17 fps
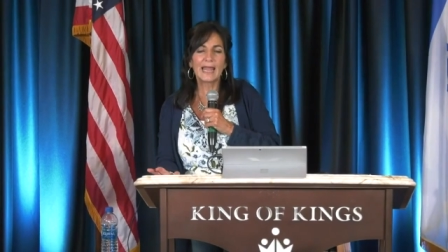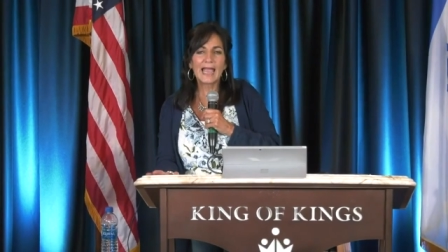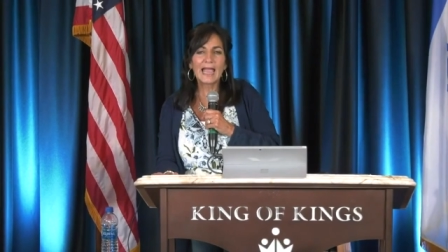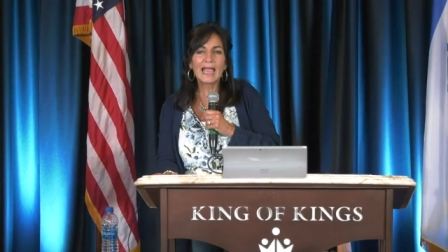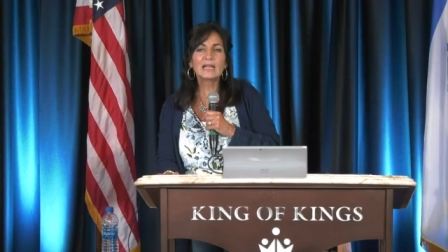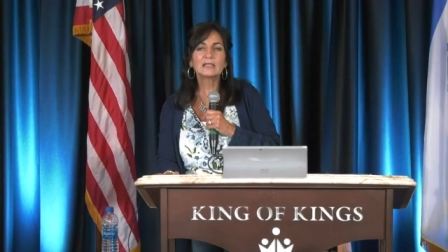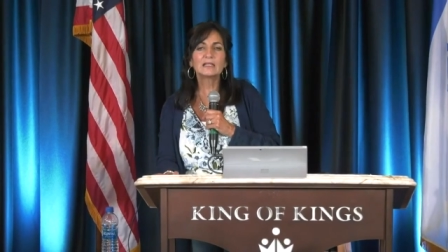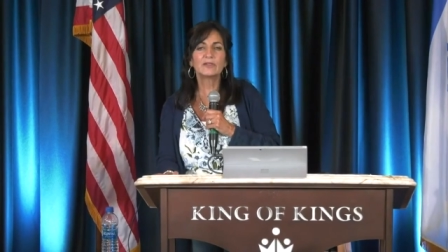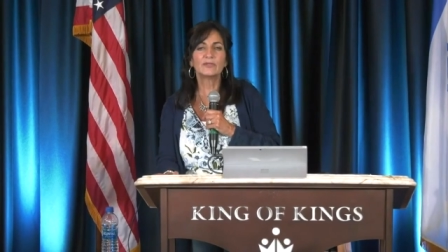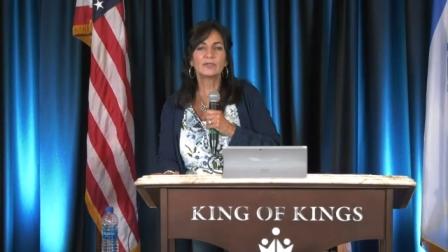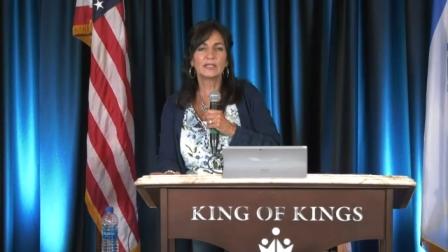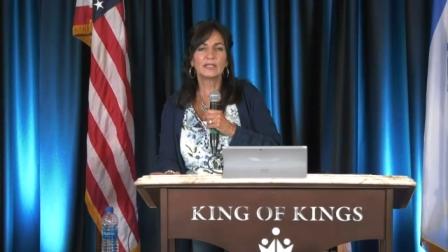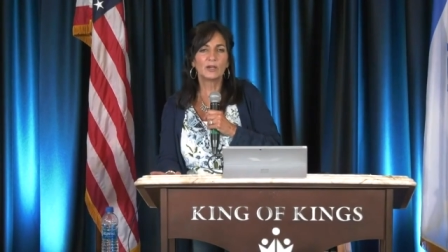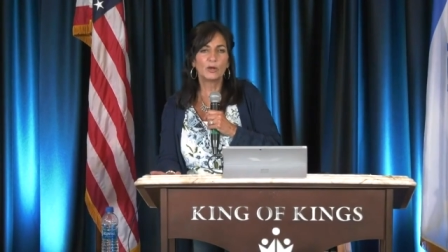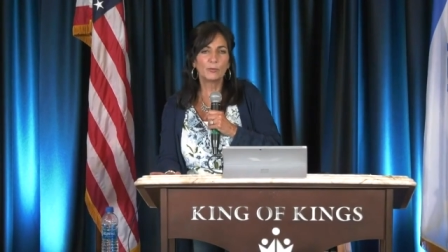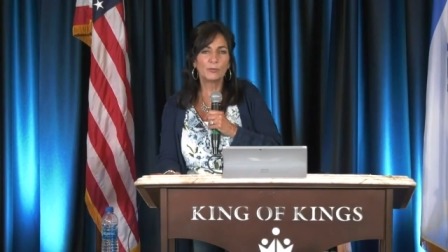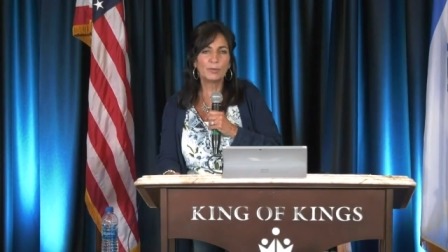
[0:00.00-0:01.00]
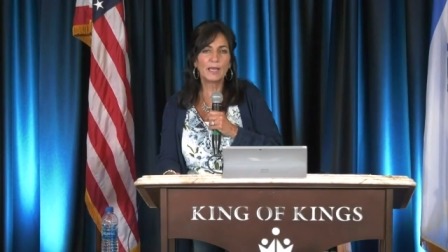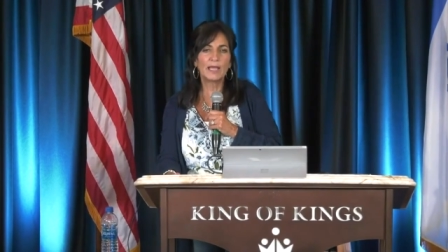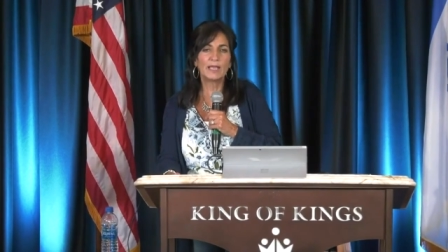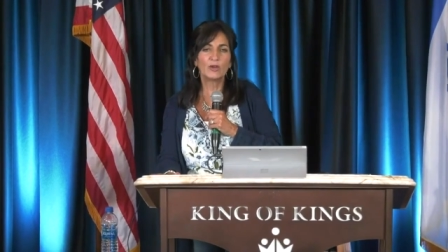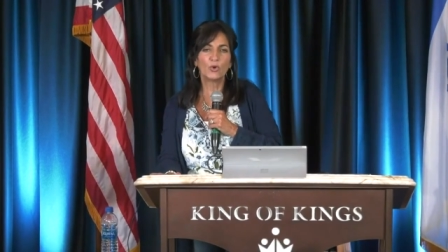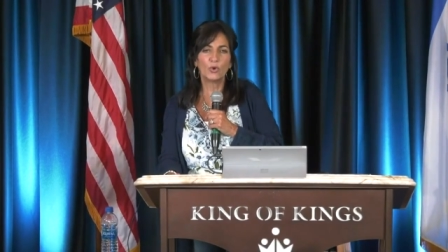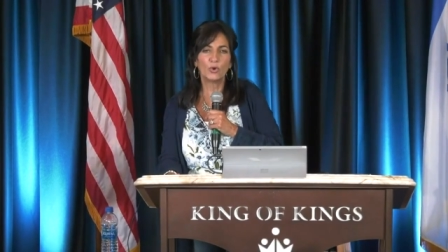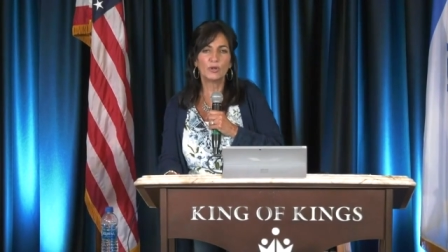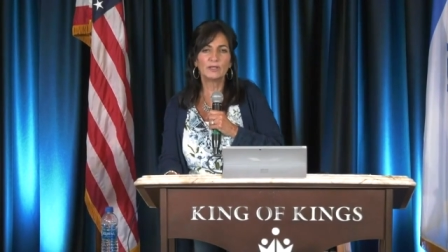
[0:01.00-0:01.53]
and actively
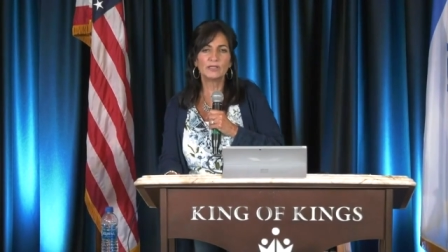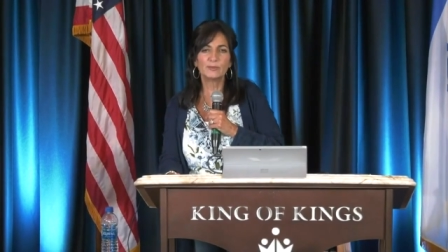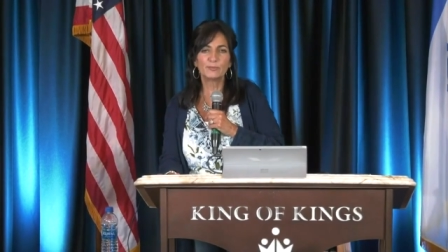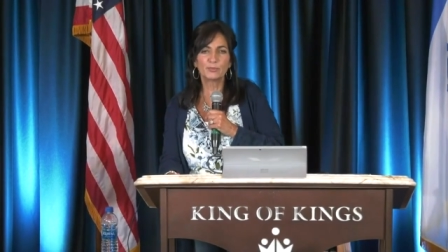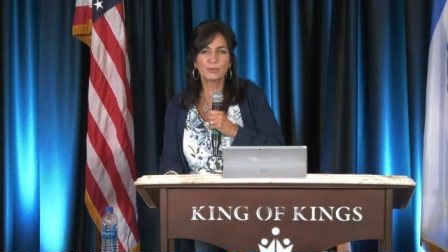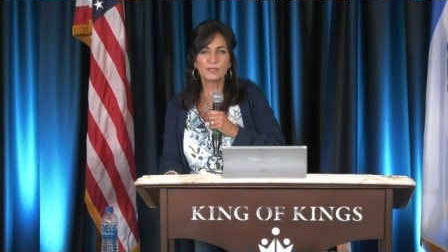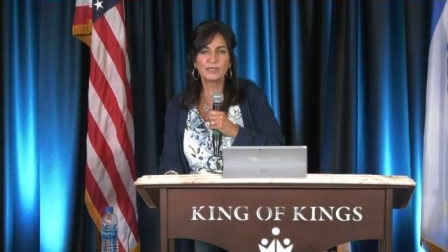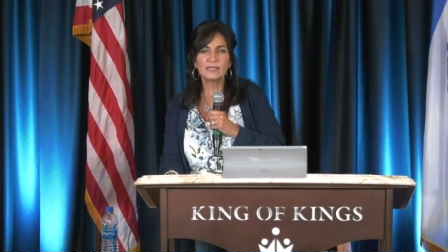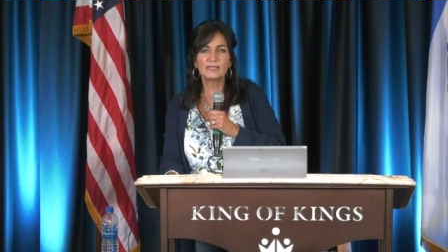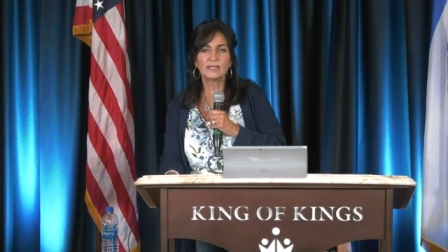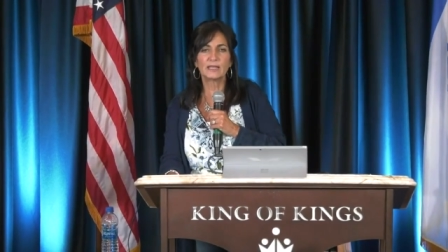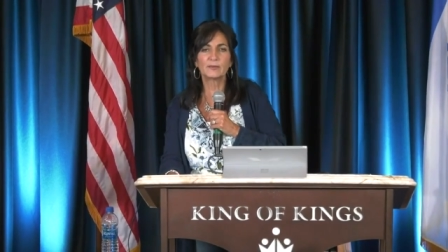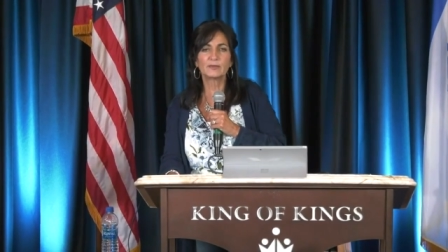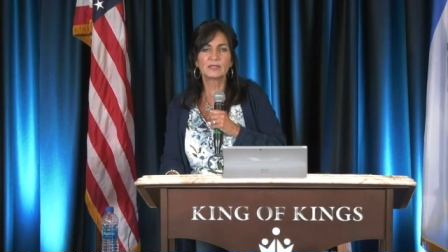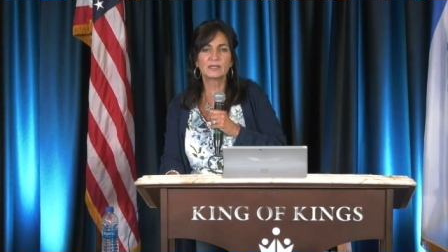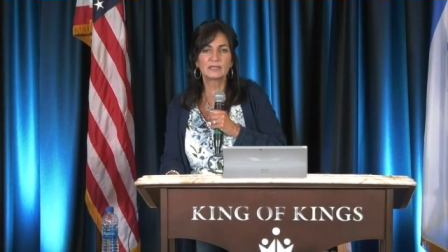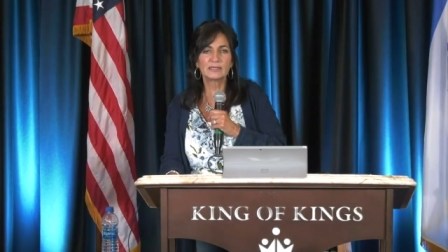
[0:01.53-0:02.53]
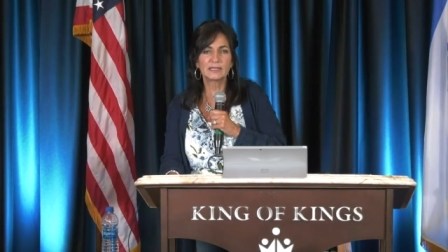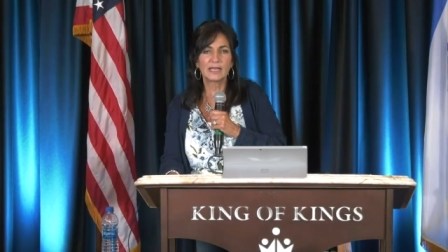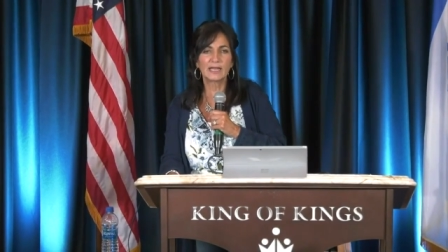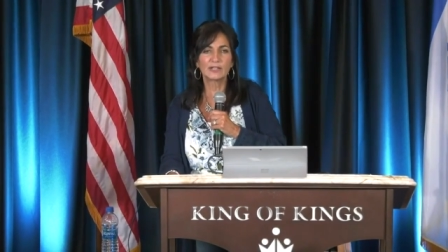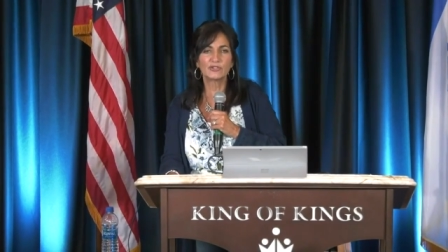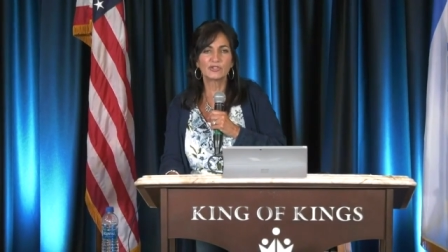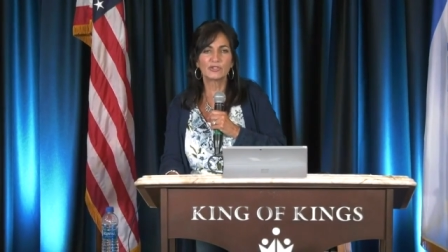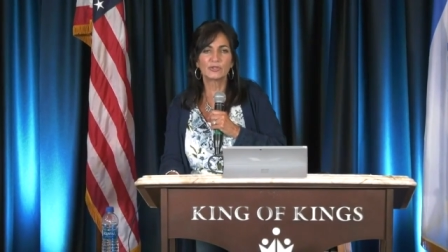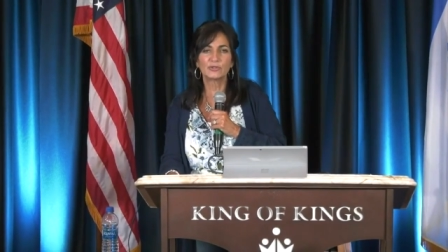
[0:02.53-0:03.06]
obey all his precepts and
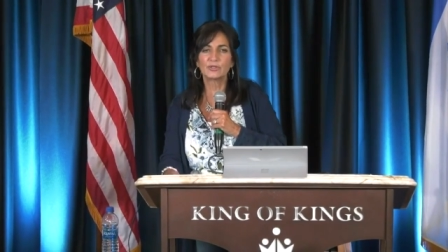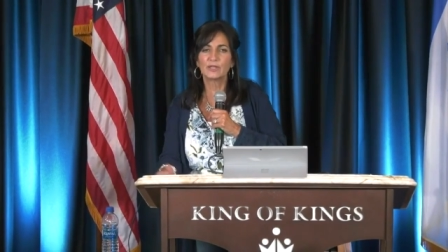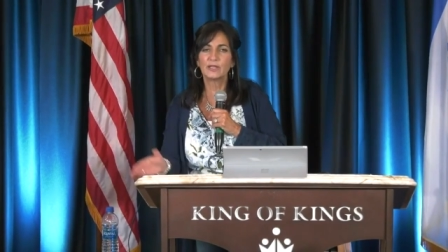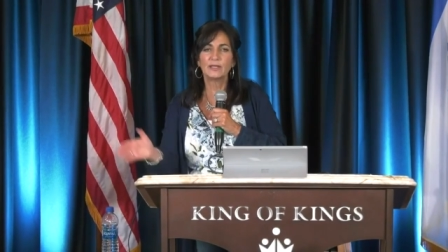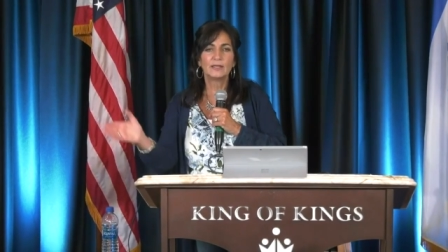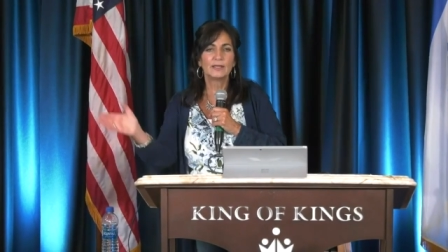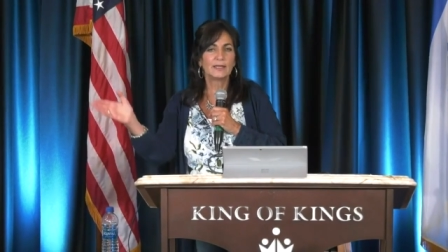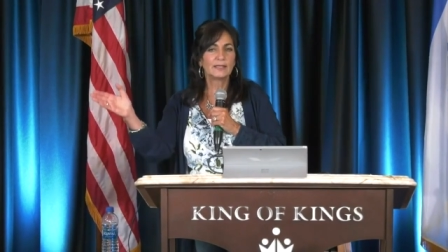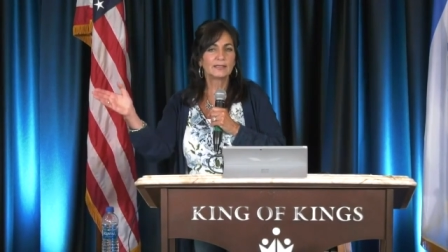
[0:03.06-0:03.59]
statutes,